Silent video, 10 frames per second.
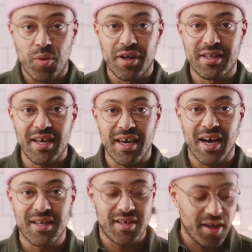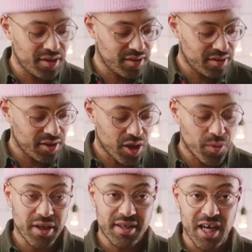we're going to take our tin and
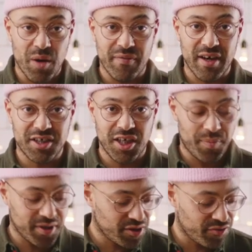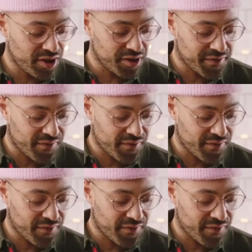we're going to start with our cheapest ingredients